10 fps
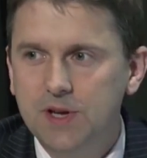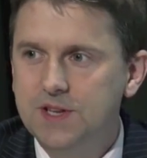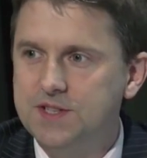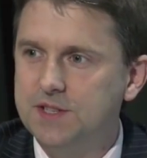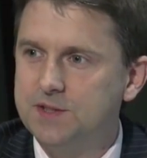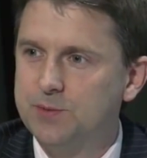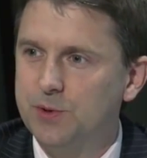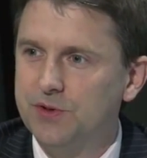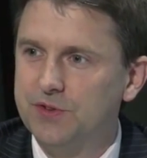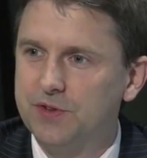Is it
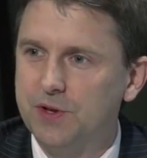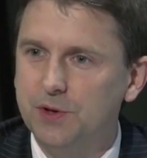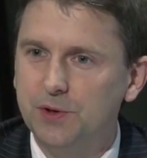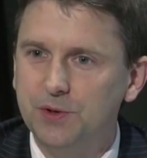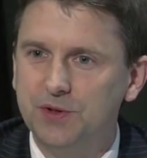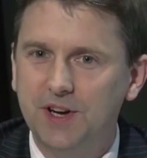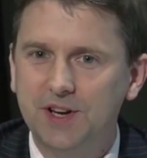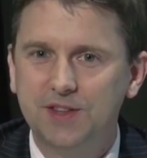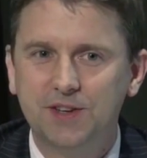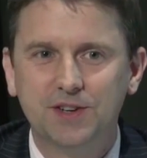what's called
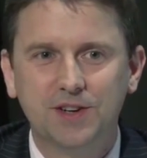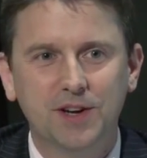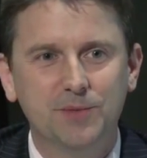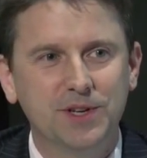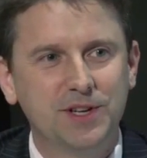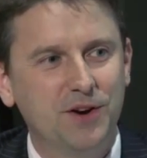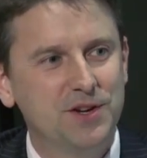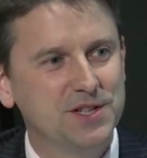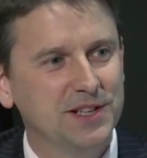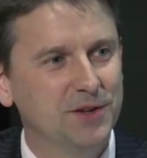either
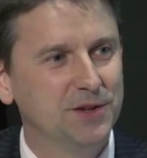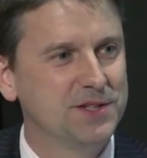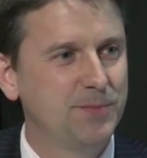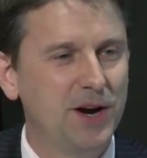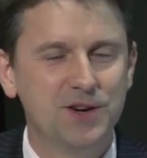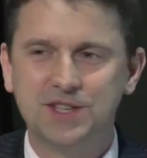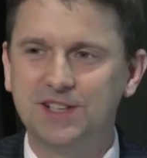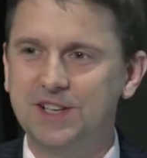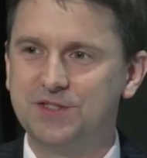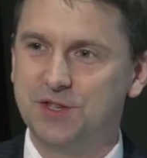encouragingly or
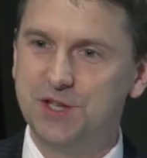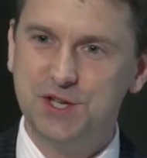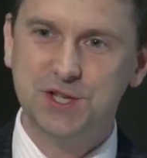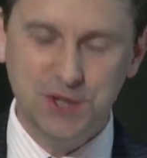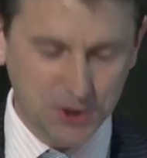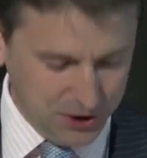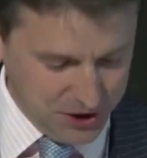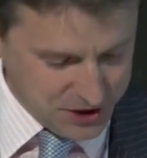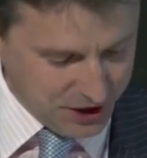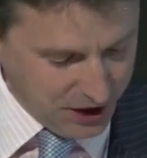disparagingly traditional
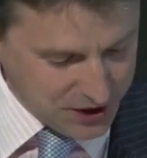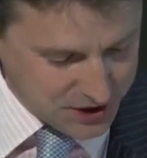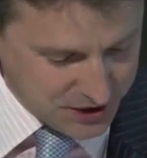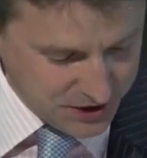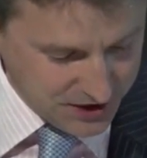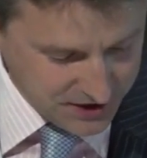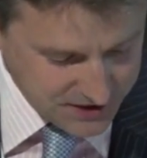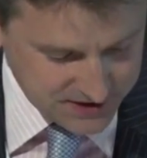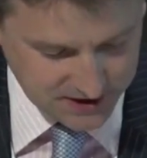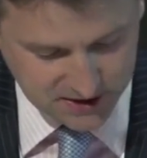education,
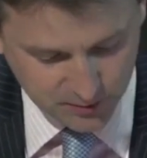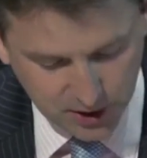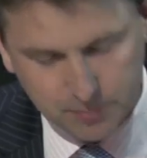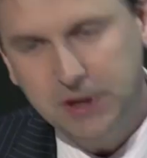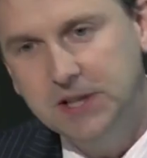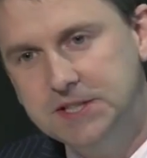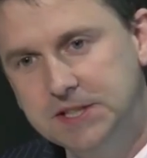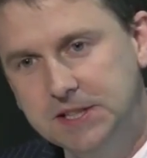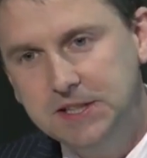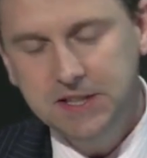setting by
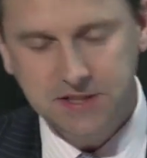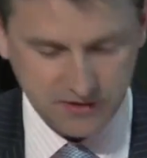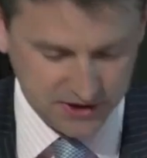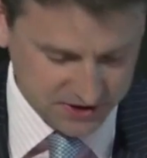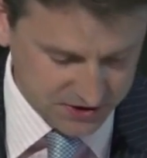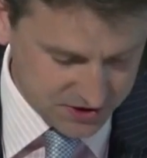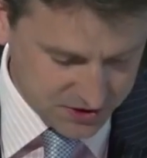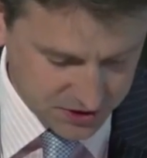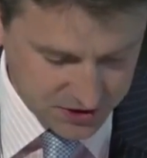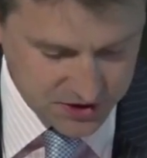ability, direct
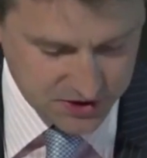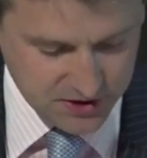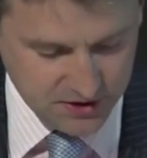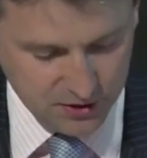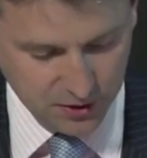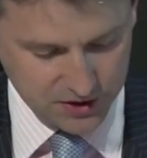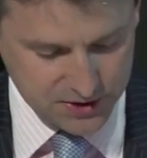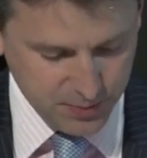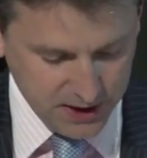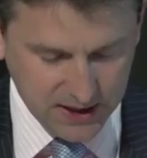instruction,
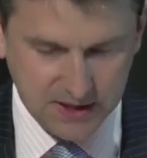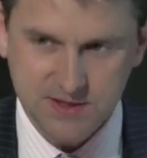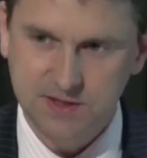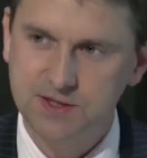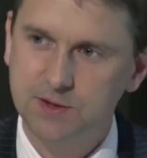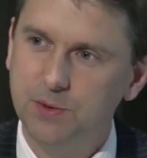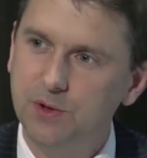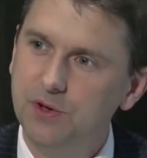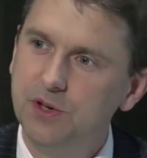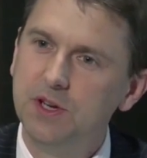knowledge-based, and so
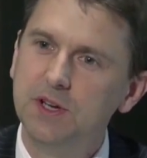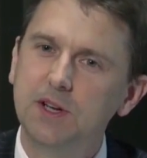on?